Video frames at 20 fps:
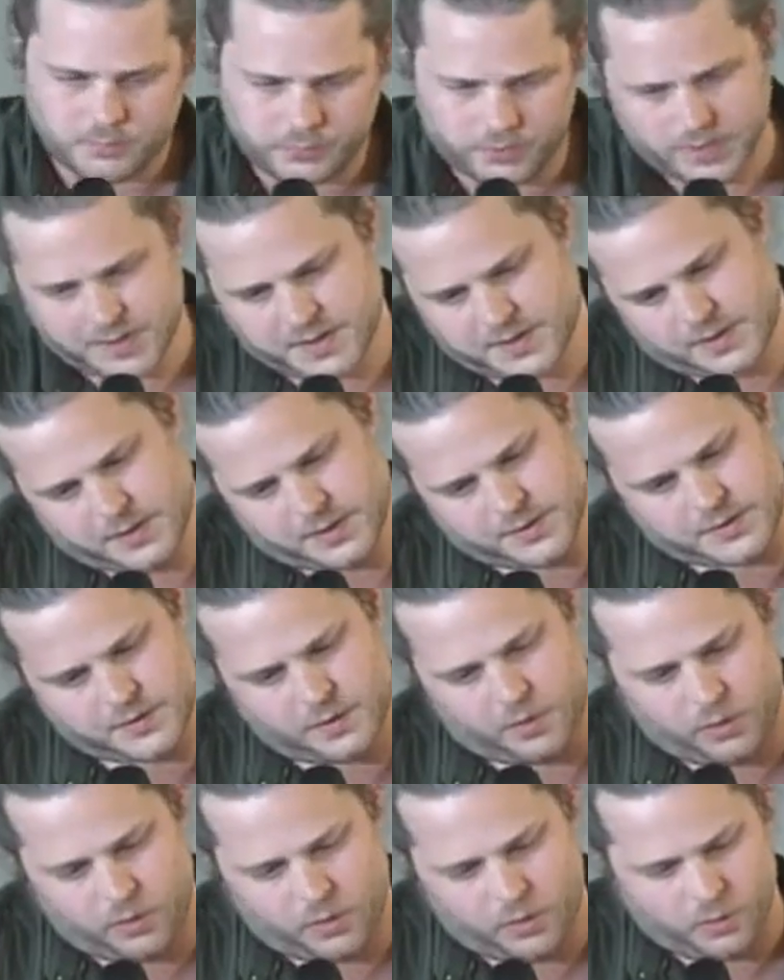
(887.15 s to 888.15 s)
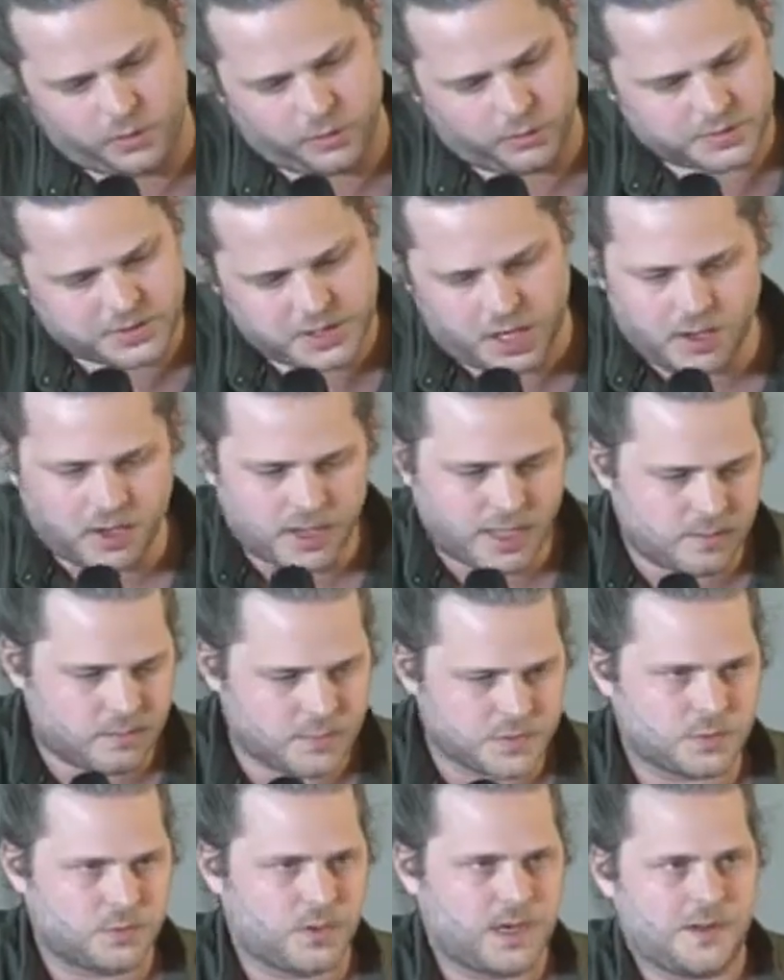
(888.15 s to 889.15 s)
prices or
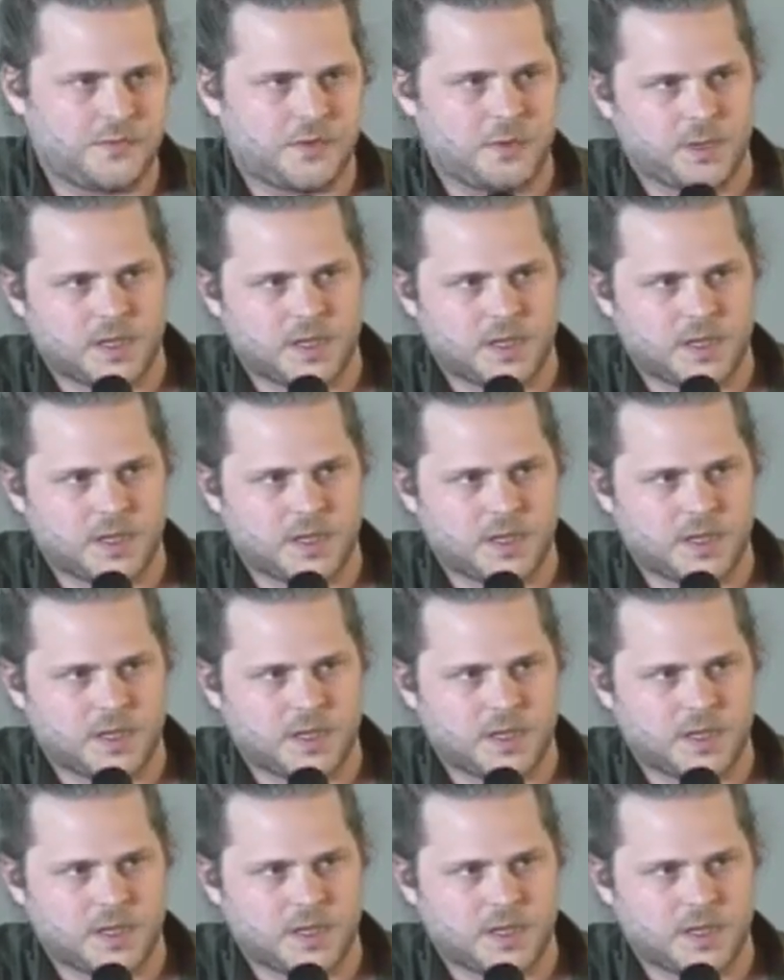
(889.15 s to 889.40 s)
times or whatever,